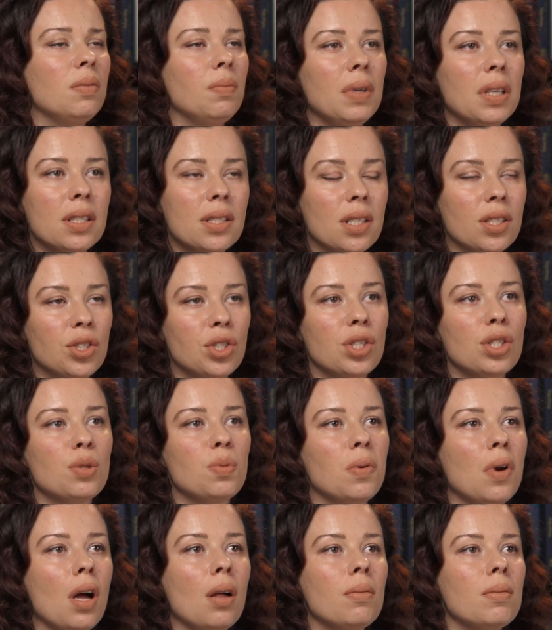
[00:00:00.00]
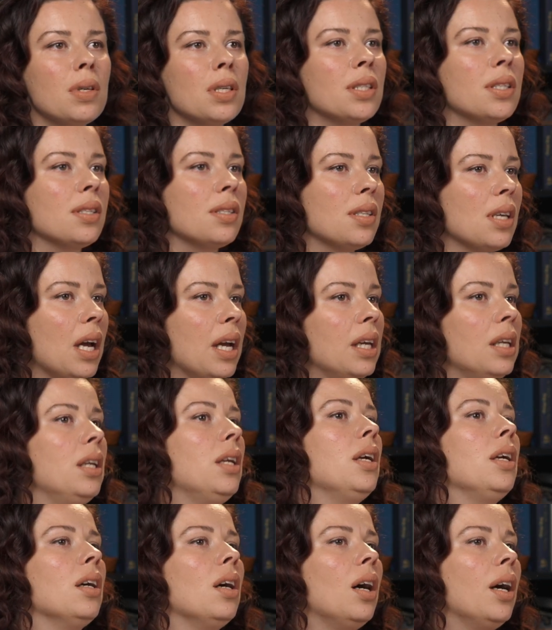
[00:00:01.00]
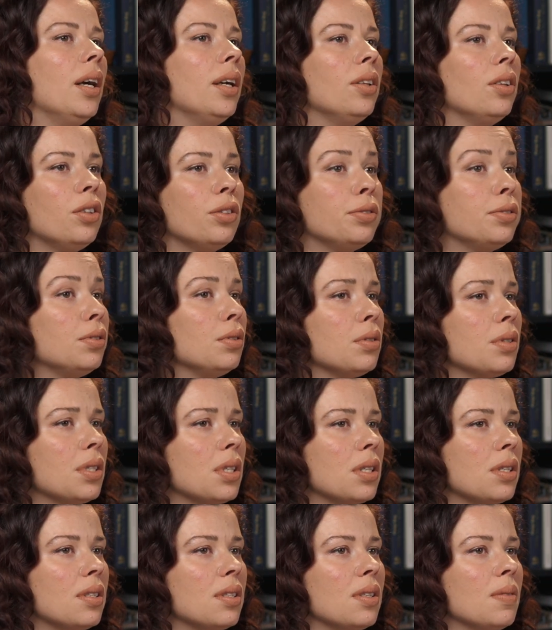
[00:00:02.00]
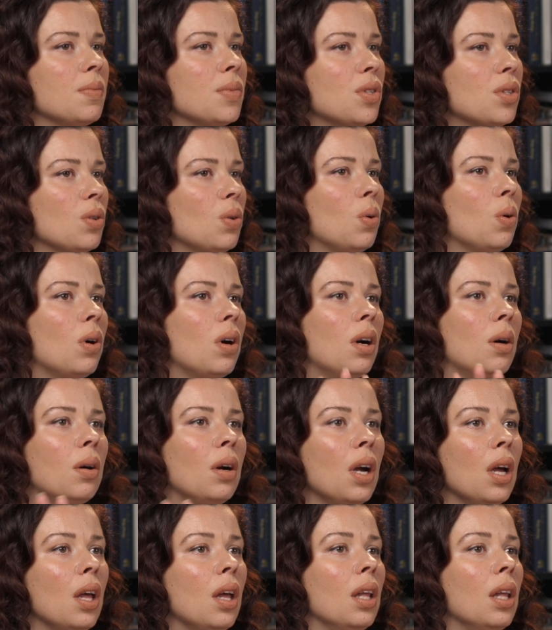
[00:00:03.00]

means that she's probably designing either full systems or